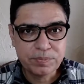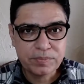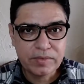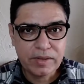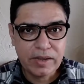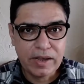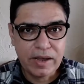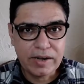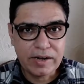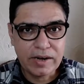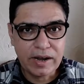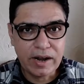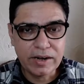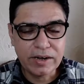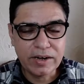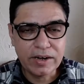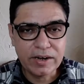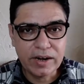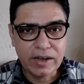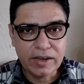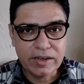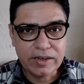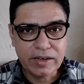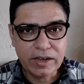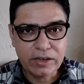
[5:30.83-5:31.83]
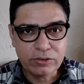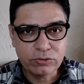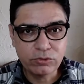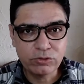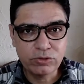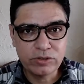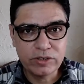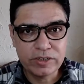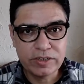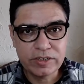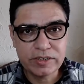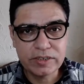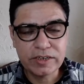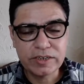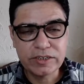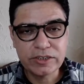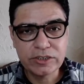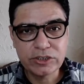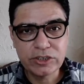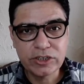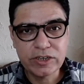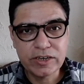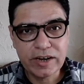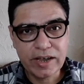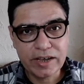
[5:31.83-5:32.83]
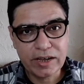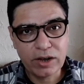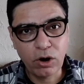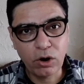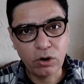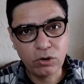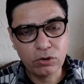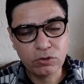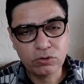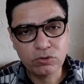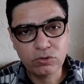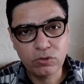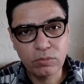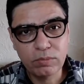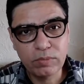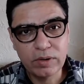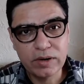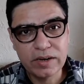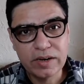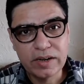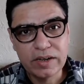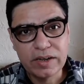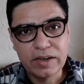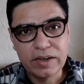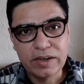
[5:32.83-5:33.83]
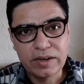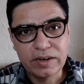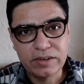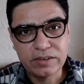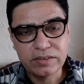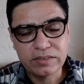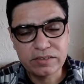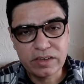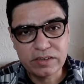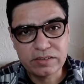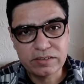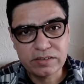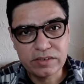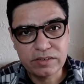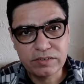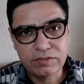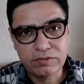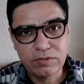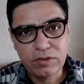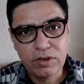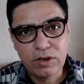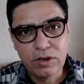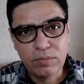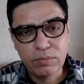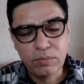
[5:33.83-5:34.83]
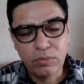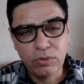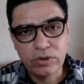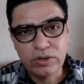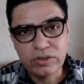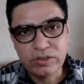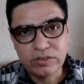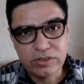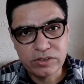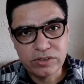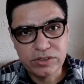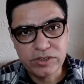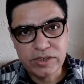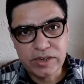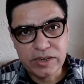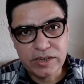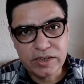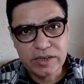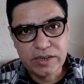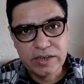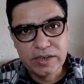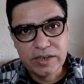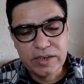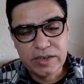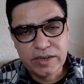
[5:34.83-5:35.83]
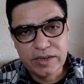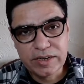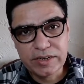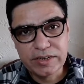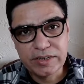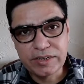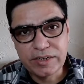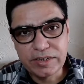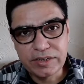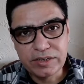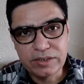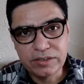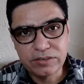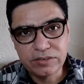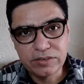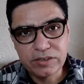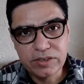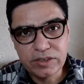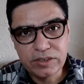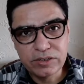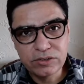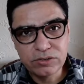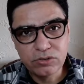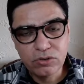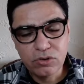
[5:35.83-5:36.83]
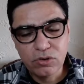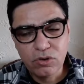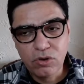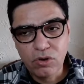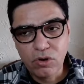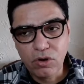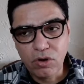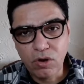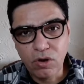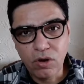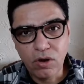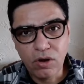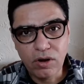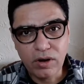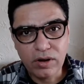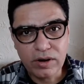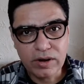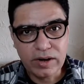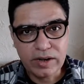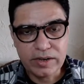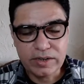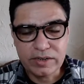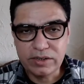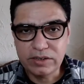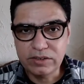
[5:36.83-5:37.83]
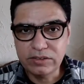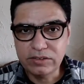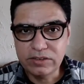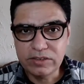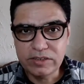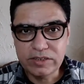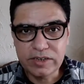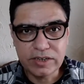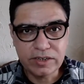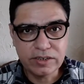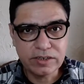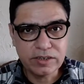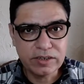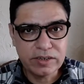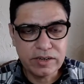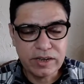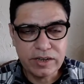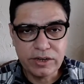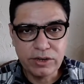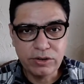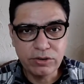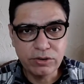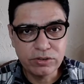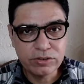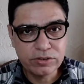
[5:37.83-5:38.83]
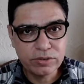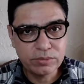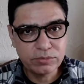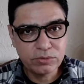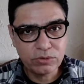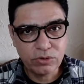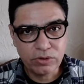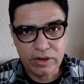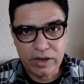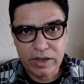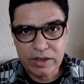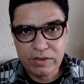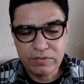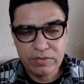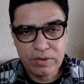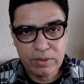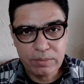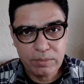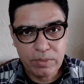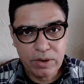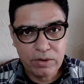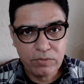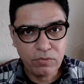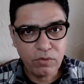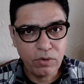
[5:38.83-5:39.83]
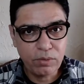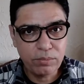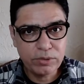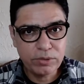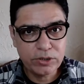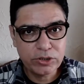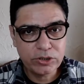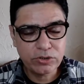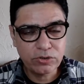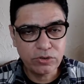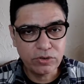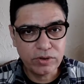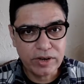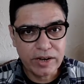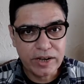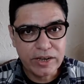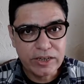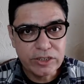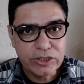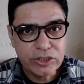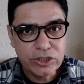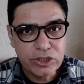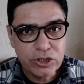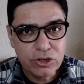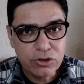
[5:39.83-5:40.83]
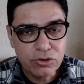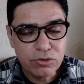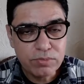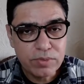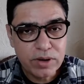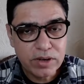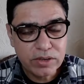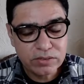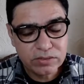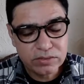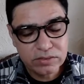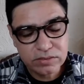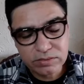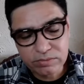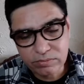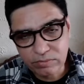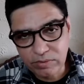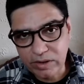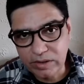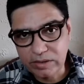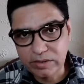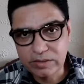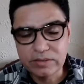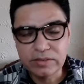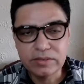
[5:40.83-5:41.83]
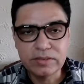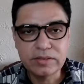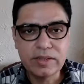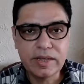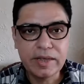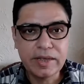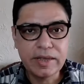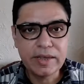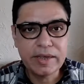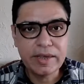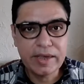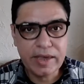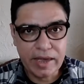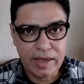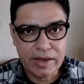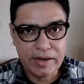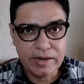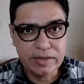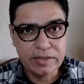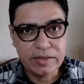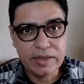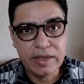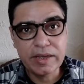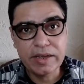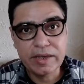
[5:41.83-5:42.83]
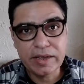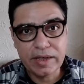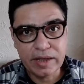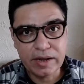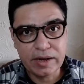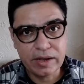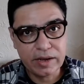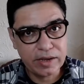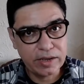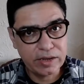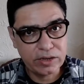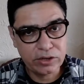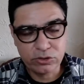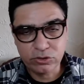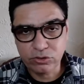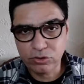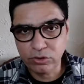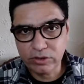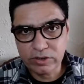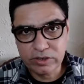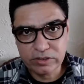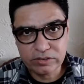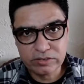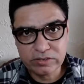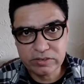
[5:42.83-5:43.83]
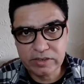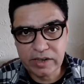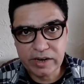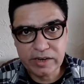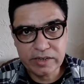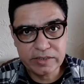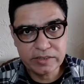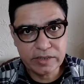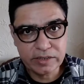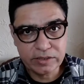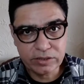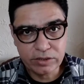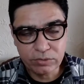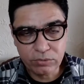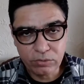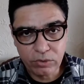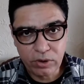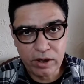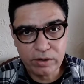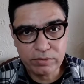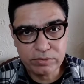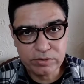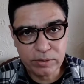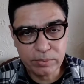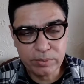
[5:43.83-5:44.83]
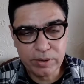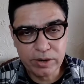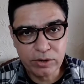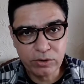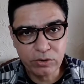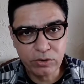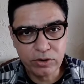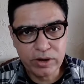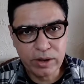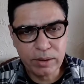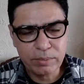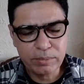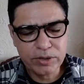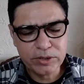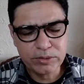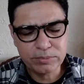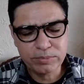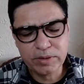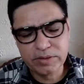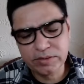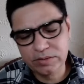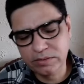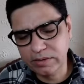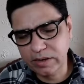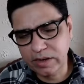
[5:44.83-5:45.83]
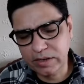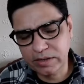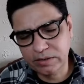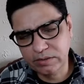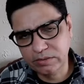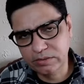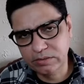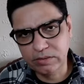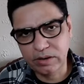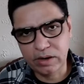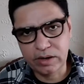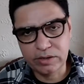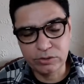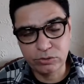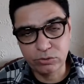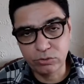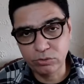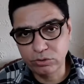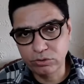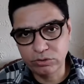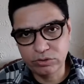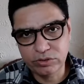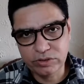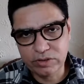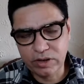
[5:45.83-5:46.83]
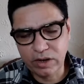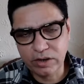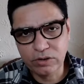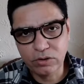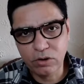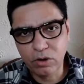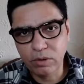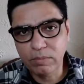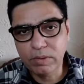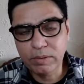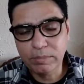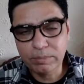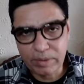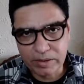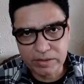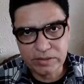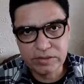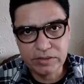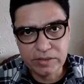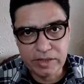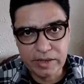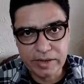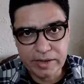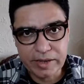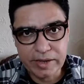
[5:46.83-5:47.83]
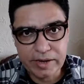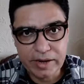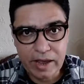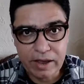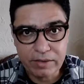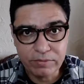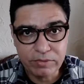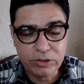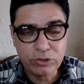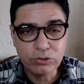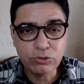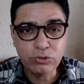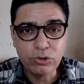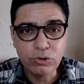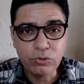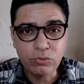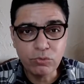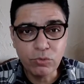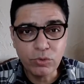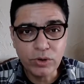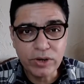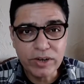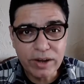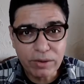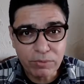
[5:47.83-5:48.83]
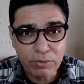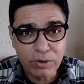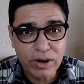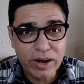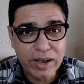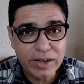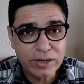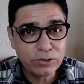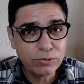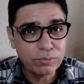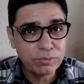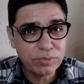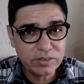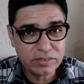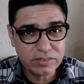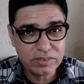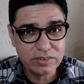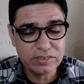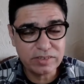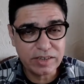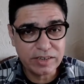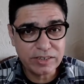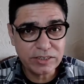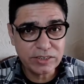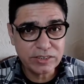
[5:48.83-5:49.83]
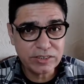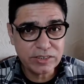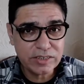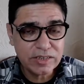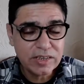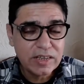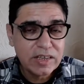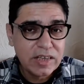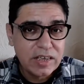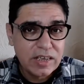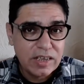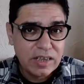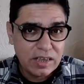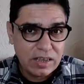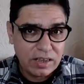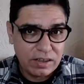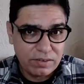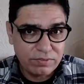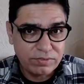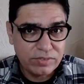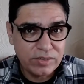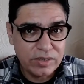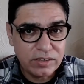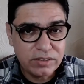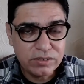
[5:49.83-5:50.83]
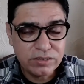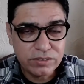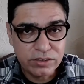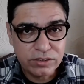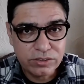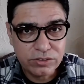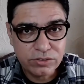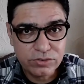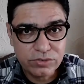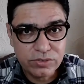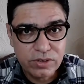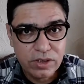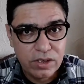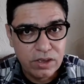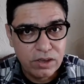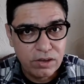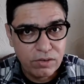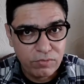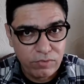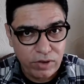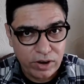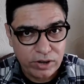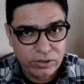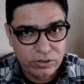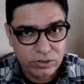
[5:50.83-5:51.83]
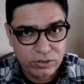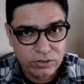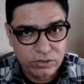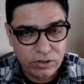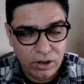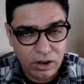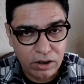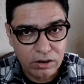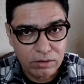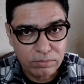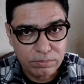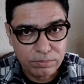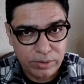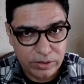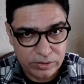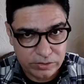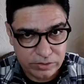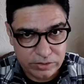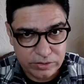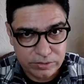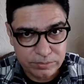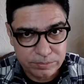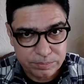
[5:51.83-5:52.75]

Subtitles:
an underlying associated condition like autosomal recessive polycystic kidney disease, or like incidental aneurysms or AVM malformation or angiomas, well, they can, again, it's not necessarily that they will have subarachnoid hemorrhage, but like I told you, it's uncommon, but they can have it. So you would never like to miss this entity if these risk factors are present.